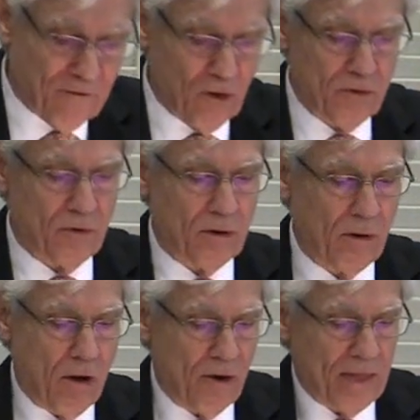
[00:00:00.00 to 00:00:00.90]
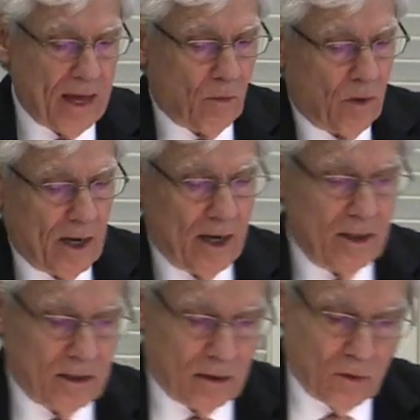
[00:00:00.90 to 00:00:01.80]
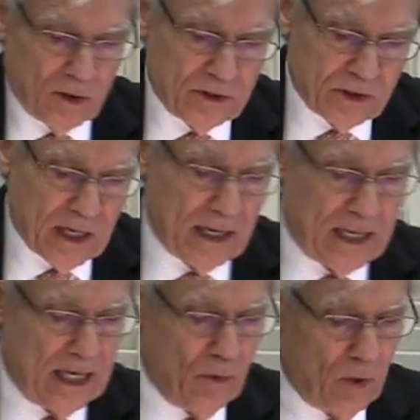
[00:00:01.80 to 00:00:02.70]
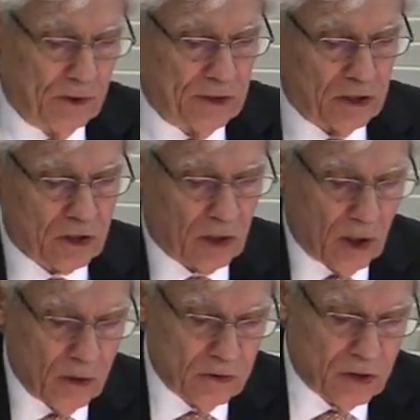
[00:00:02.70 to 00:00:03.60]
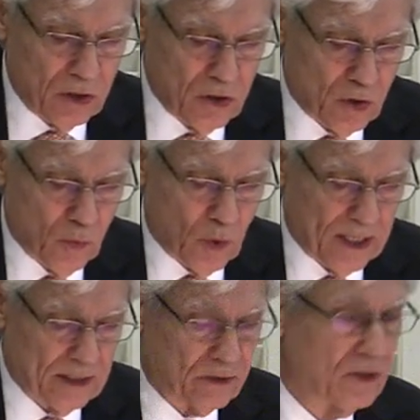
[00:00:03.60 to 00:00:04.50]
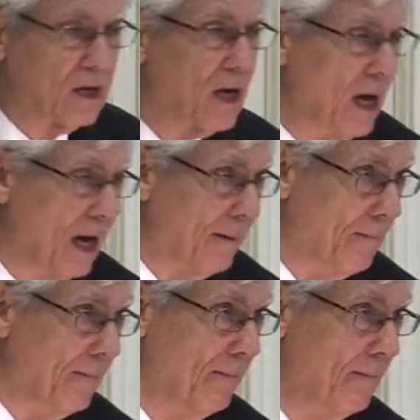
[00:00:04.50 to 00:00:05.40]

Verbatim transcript: further along that way, the Lord said, He will disclose to you what is to come.